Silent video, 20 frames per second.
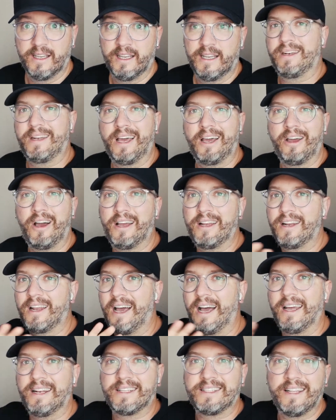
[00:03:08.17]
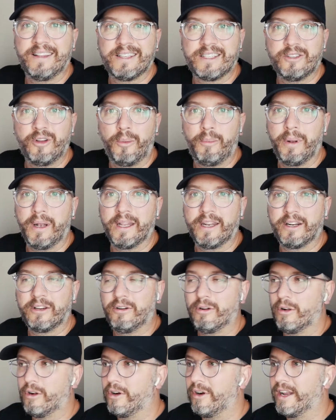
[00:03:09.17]
Now, I understand this is not
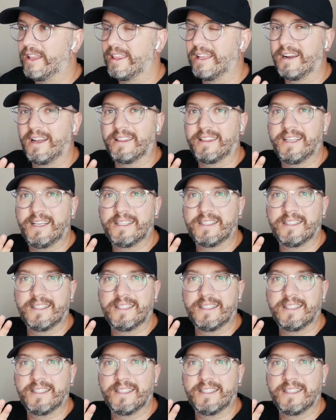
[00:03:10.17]
political or anything like this.